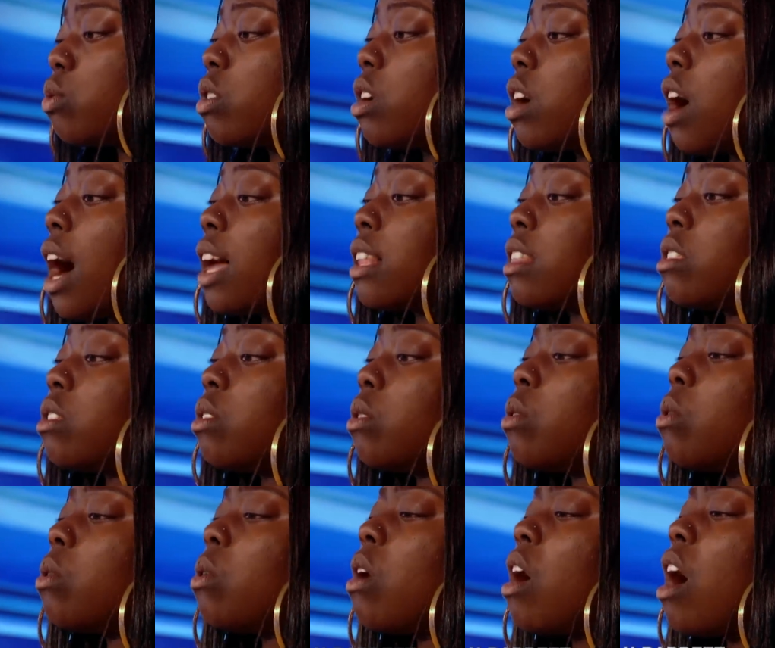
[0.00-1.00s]
got the
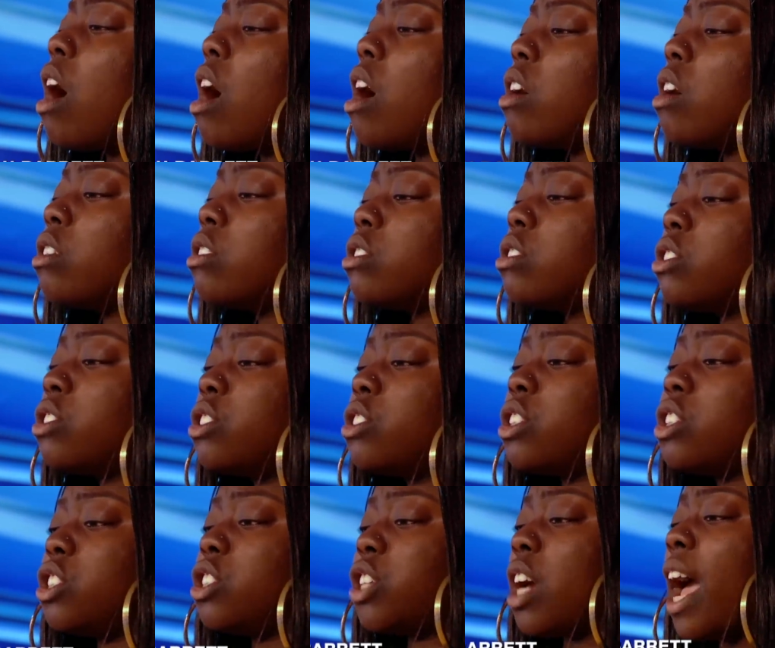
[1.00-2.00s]
words
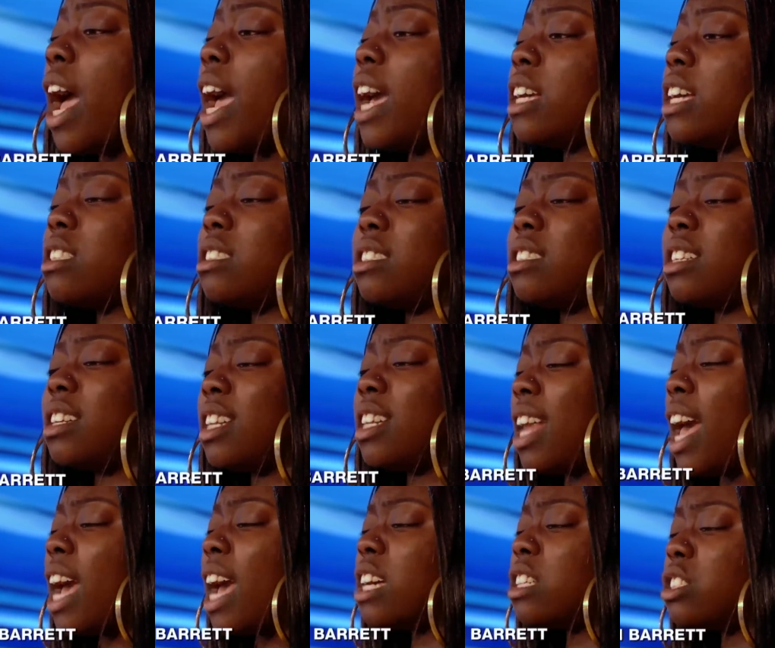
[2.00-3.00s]
to change a
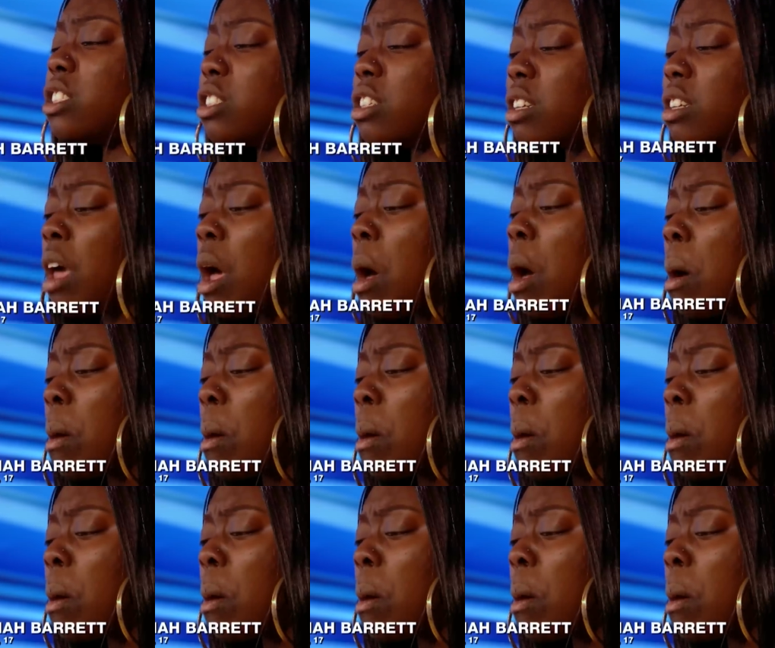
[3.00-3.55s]
nation,